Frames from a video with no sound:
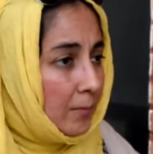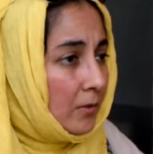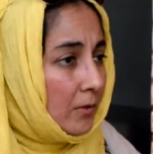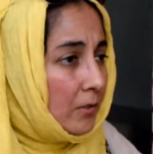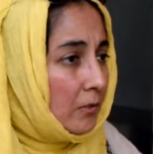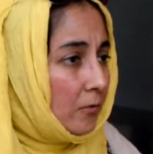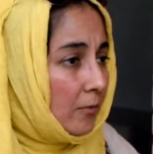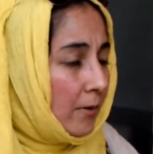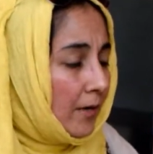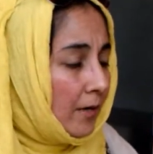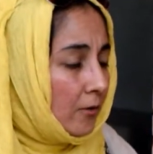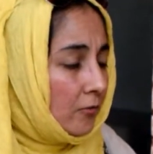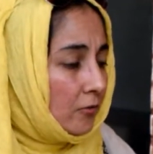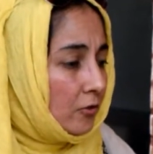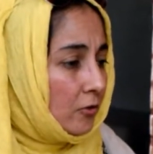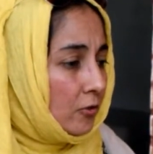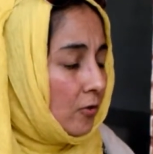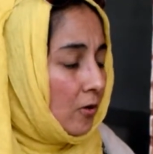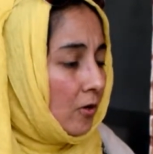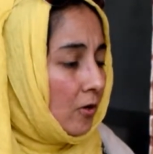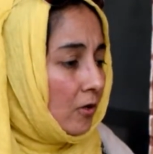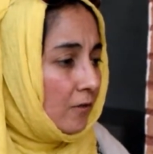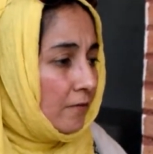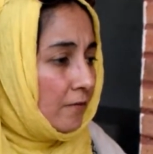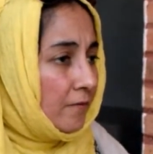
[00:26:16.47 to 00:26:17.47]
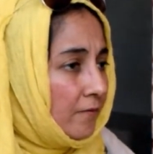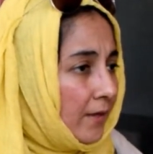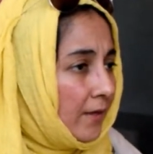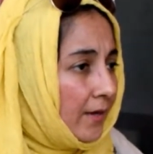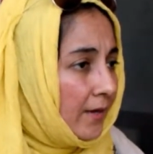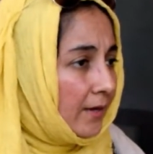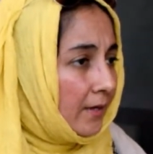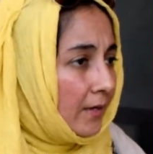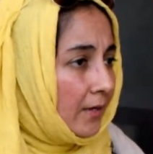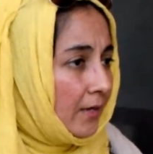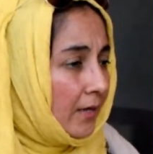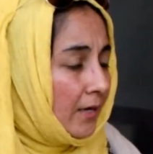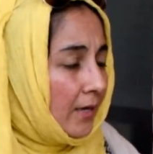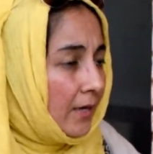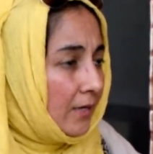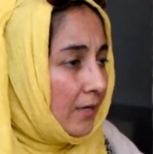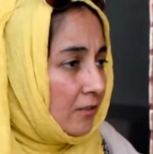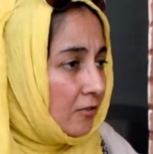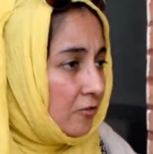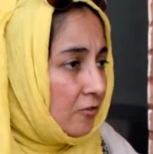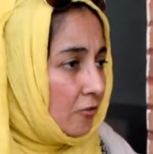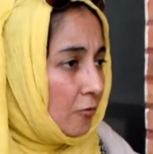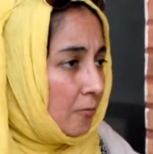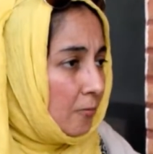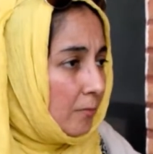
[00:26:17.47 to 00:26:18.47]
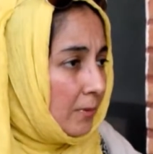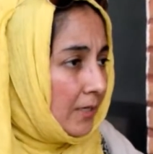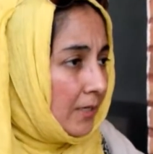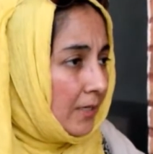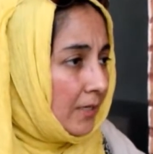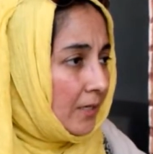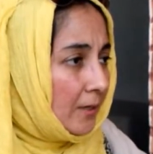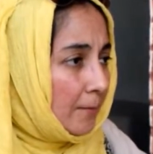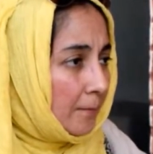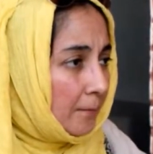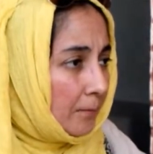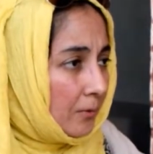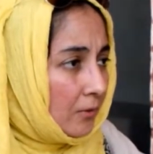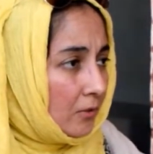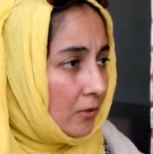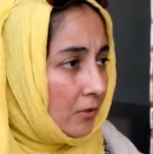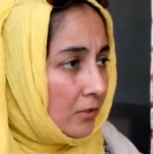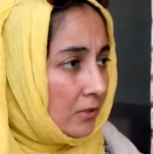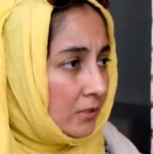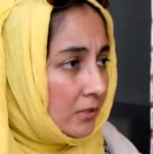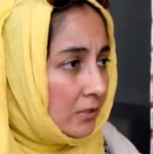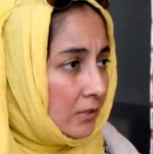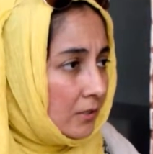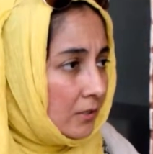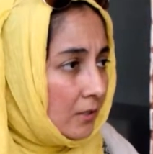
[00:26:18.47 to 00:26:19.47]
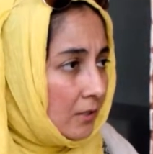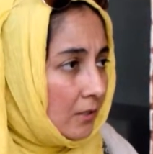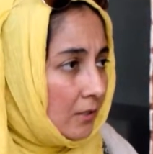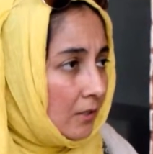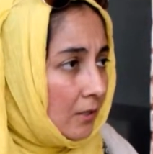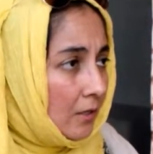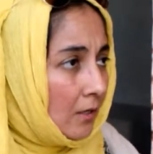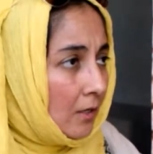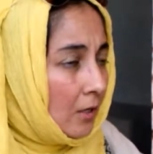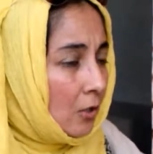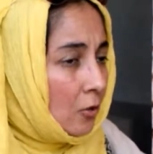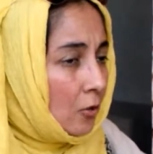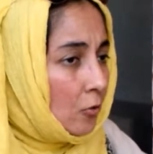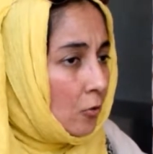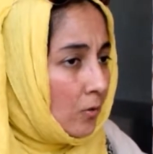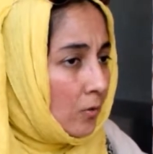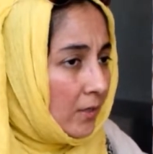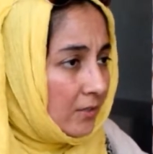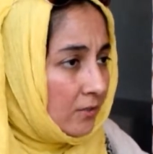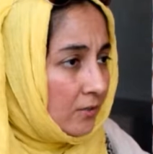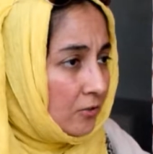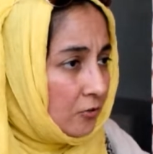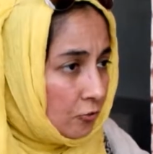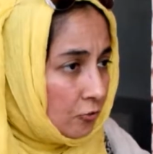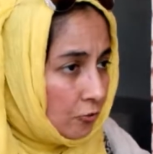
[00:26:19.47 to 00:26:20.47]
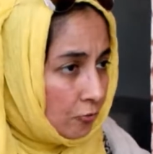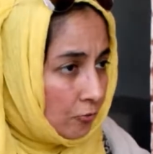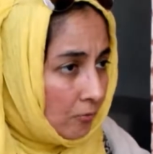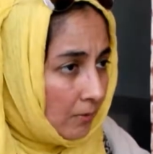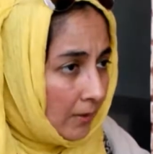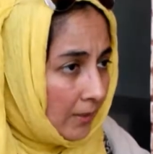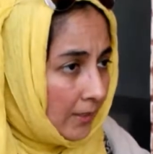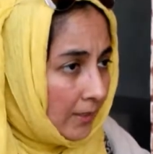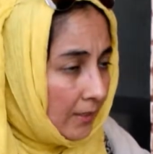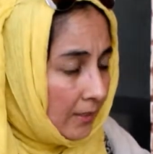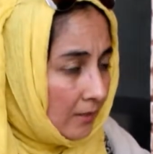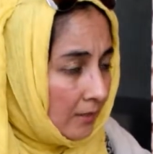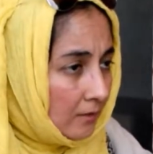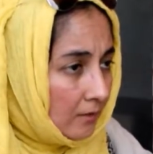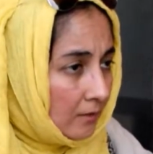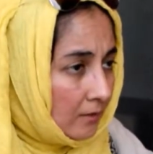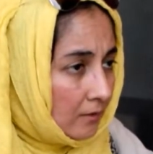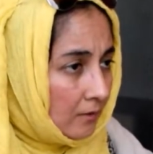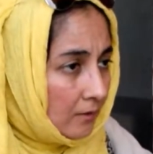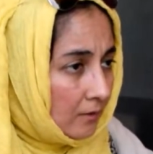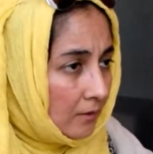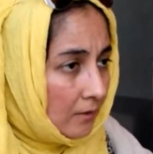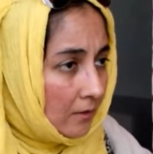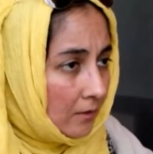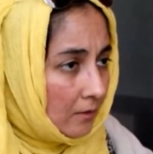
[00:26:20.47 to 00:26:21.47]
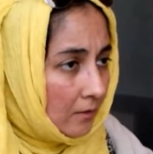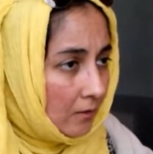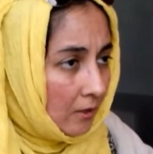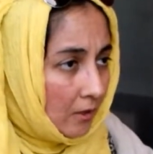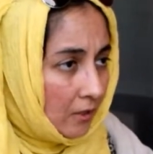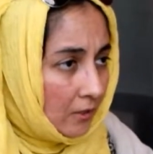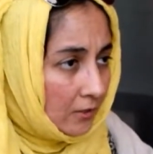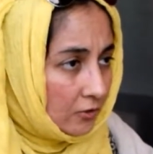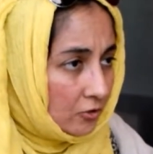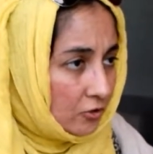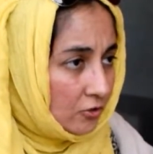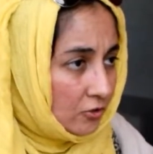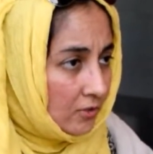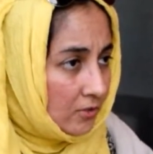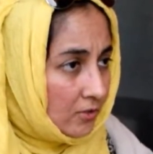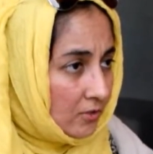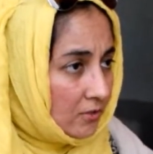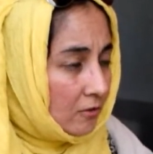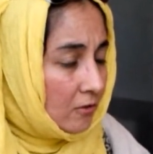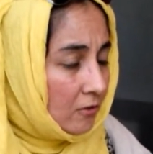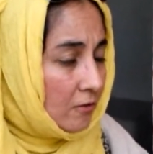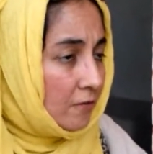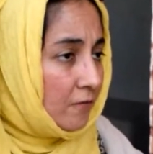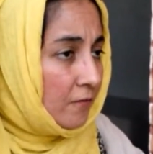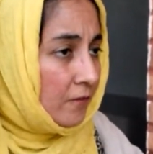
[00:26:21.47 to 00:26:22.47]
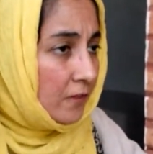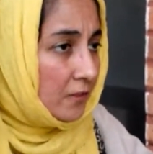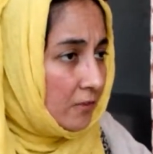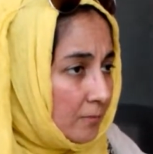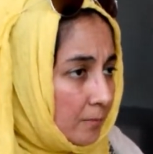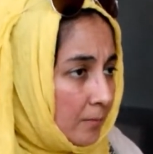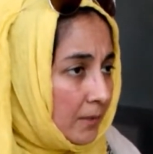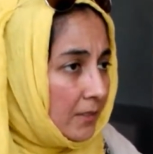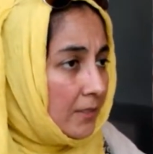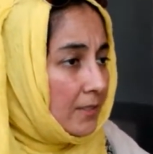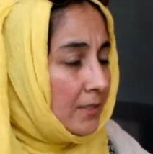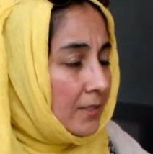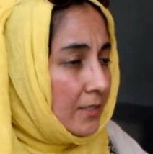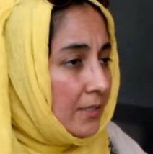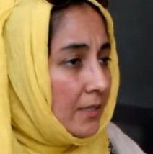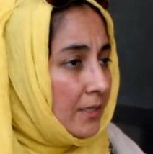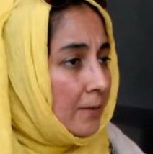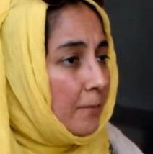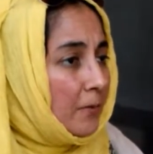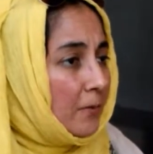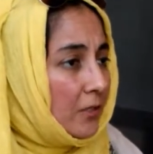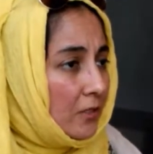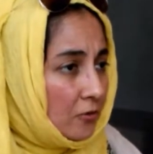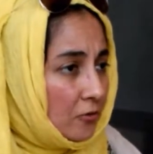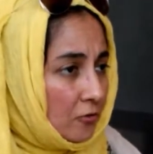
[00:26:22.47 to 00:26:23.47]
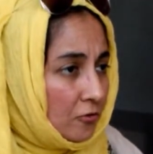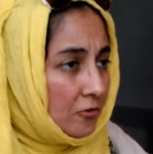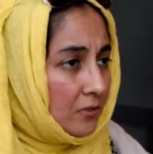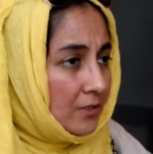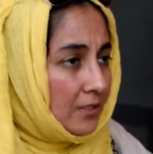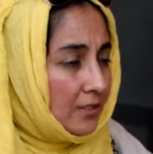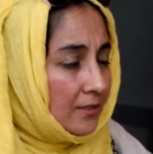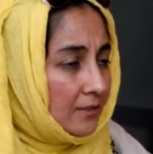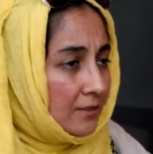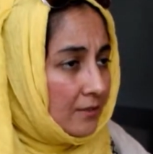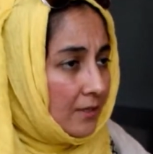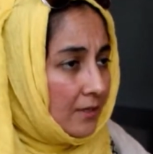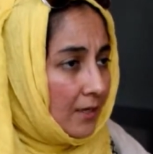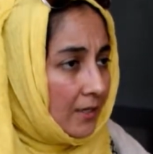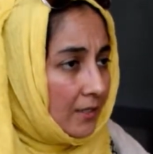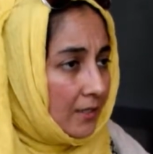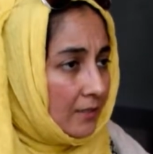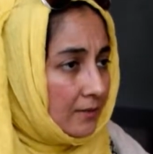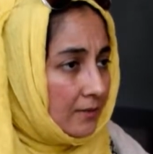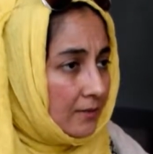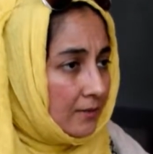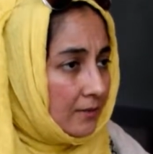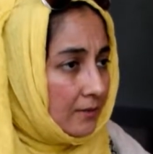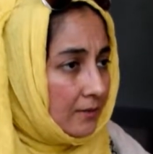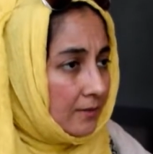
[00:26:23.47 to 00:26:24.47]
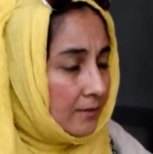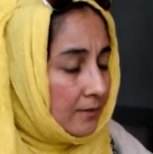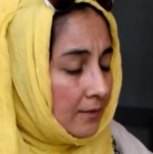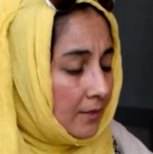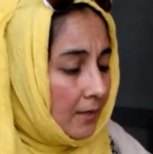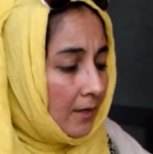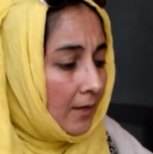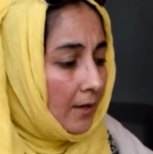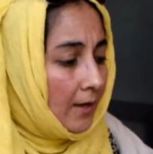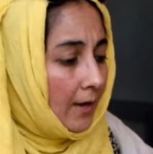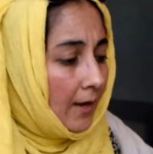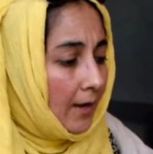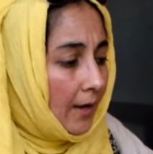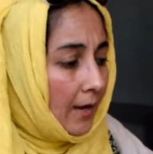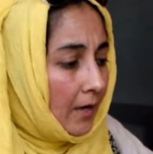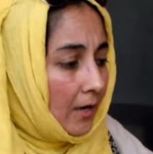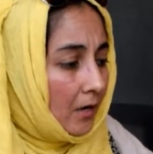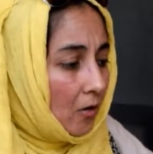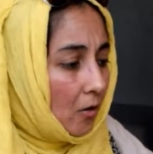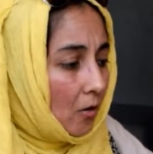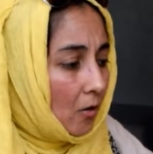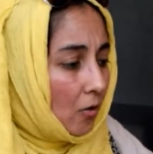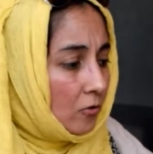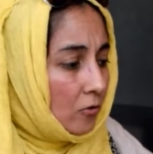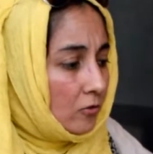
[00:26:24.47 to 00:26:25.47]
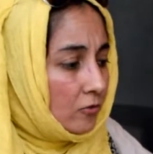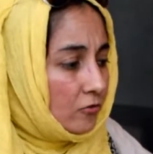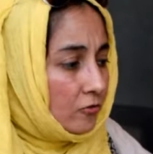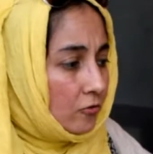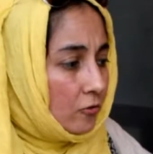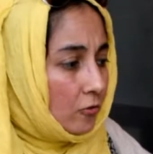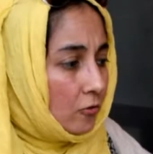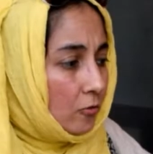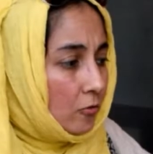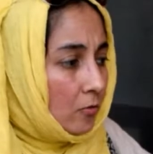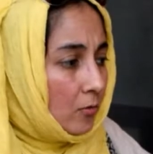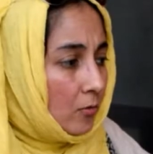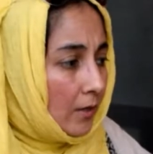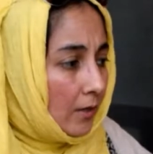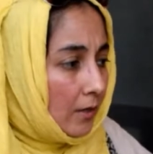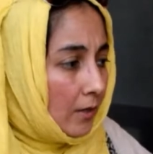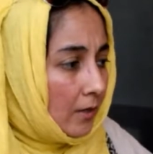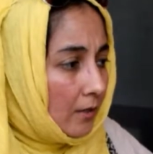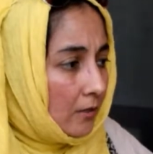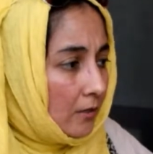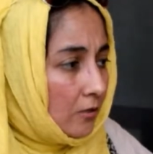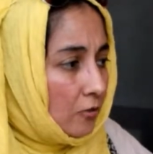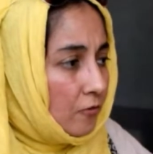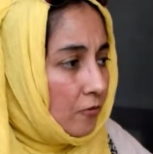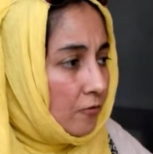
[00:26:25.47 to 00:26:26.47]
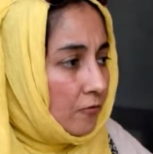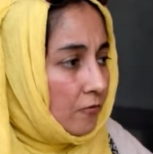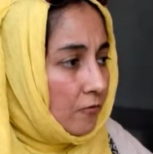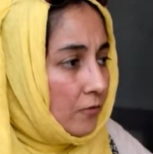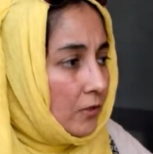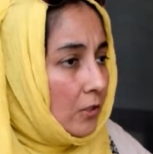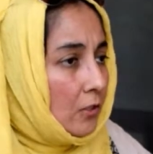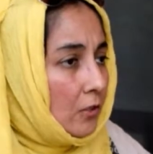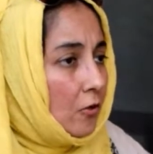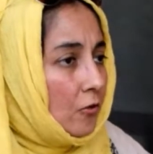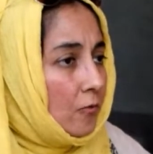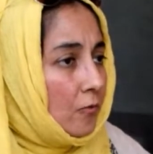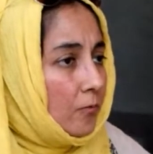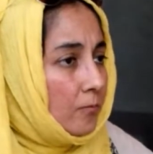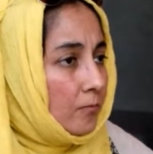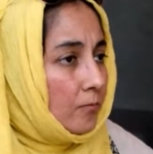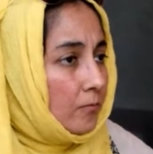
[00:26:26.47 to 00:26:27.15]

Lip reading: the people around you, all of that. And so being a person who has trained not just surface but deep into these sciences, and also you've